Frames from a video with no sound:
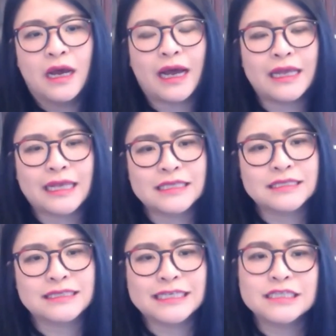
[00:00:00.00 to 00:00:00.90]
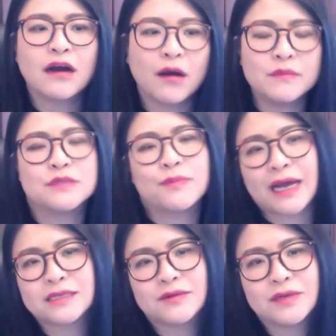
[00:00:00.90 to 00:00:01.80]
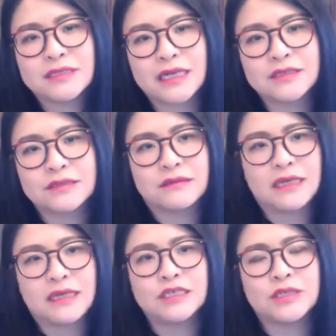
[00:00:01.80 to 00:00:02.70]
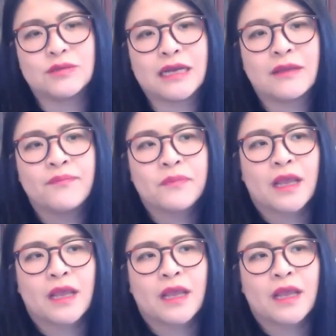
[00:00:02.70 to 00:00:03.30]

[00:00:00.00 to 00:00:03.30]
I guess this comes back to an essential issue that